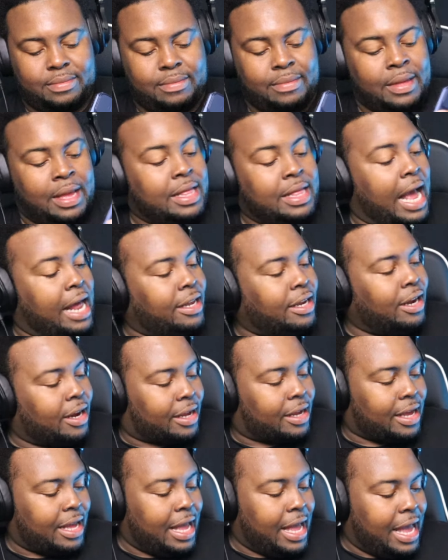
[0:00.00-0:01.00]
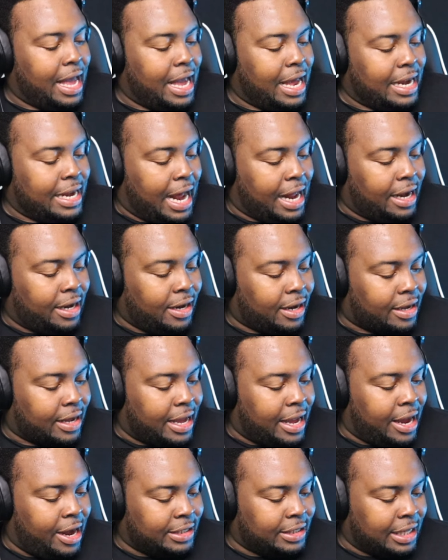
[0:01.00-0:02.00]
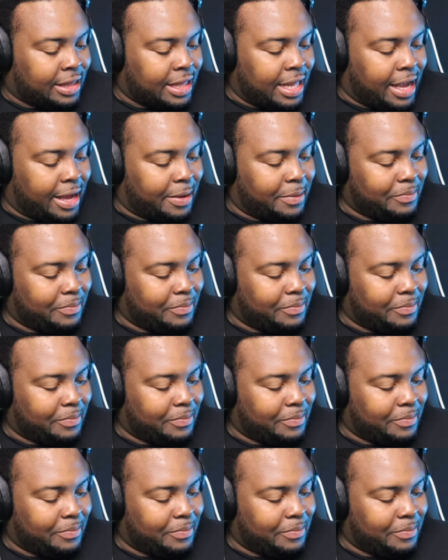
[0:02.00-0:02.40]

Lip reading: Now look. Here's the thing.